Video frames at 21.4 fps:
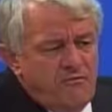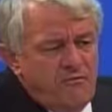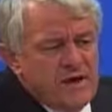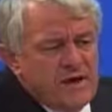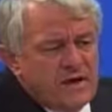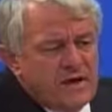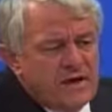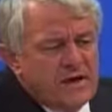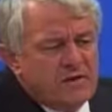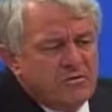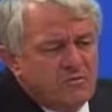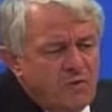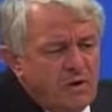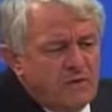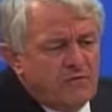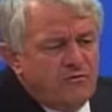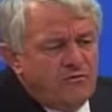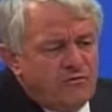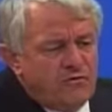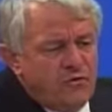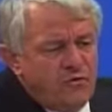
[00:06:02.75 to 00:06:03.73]
we can
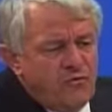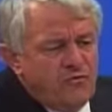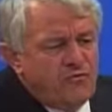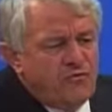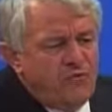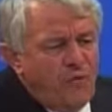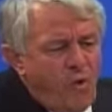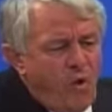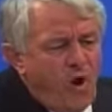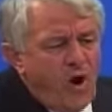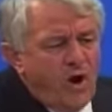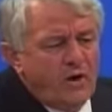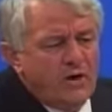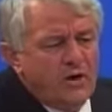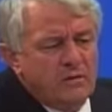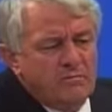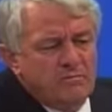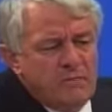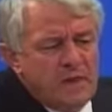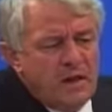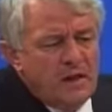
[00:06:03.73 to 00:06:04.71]
run through
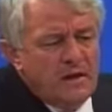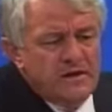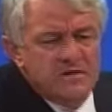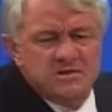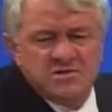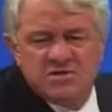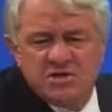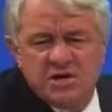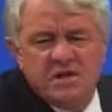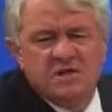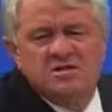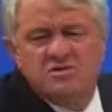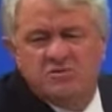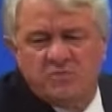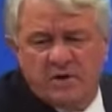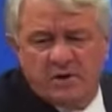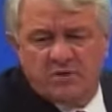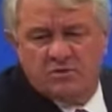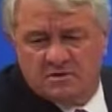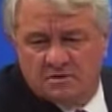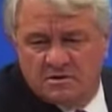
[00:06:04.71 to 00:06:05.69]
400 million sales
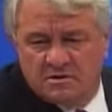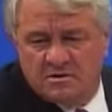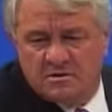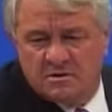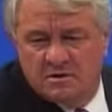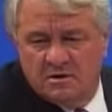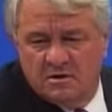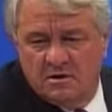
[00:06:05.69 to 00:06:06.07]
records